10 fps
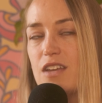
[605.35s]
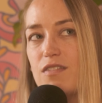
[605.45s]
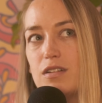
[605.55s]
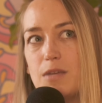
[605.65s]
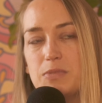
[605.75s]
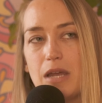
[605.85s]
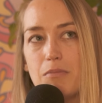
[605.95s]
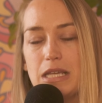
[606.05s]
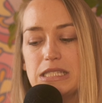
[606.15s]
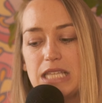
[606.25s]
of her lips on
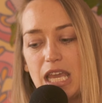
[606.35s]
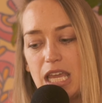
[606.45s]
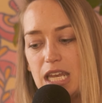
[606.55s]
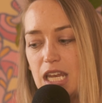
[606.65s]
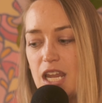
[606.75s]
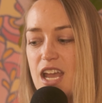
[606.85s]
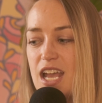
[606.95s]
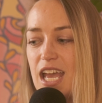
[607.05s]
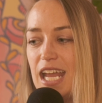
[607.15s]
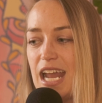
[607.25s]
my skin
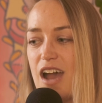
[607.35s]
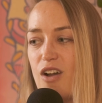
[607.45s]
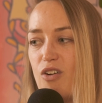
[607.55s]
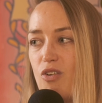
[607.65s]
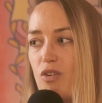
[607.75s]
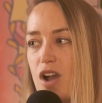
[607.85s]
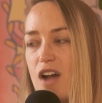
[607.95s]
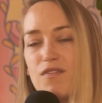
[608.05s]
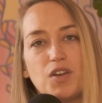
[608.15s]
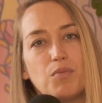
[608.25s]
and how
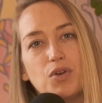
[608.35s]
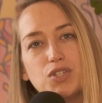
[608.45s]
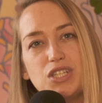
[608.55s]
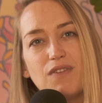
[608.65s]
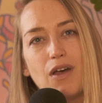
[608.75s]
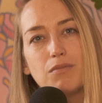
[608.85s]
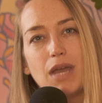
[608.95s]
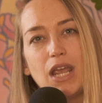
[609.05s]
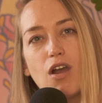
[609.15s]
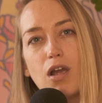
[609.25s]
comfortable she felt in
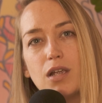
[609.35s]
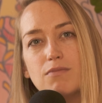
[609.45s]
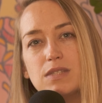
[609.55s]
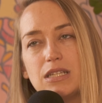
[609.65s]
my arms.